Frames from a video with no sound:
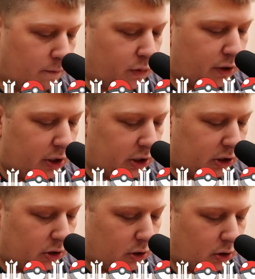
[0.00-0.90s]
But it
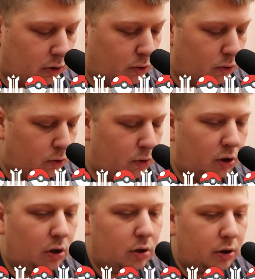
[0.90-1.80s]
is a cool
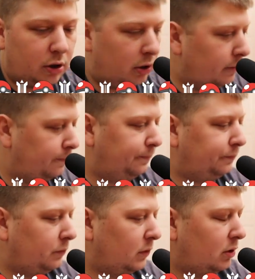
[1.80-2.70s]
card.
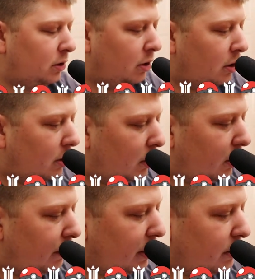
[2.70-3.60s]

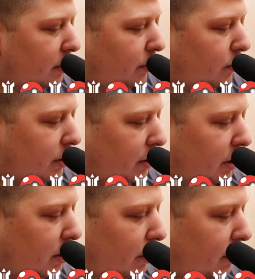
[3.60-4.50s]
Alright, another one
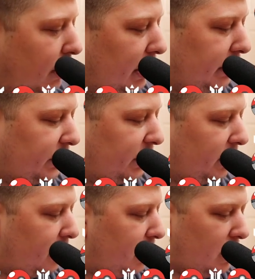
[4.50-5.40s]
here is
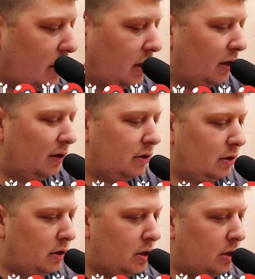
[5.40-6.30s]
the
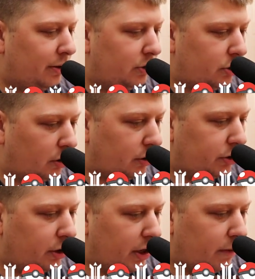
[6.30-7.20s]

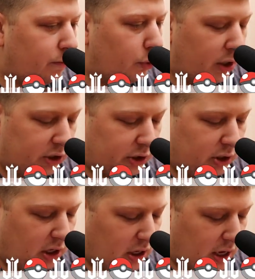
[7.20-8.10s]
Charizard Embrace
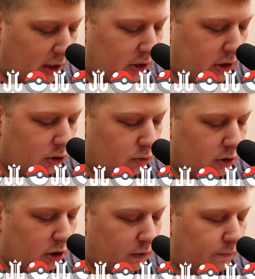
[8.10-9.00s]
EX. This one
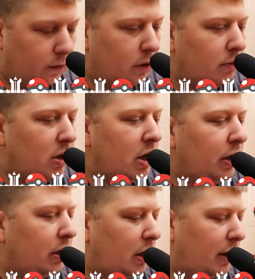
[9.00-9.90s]
is from
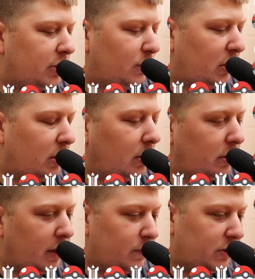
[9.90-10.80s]
Cosmic
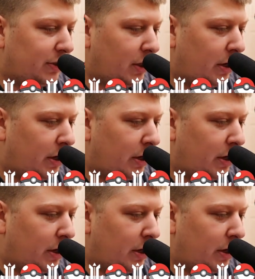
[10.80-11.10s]
Eclipse.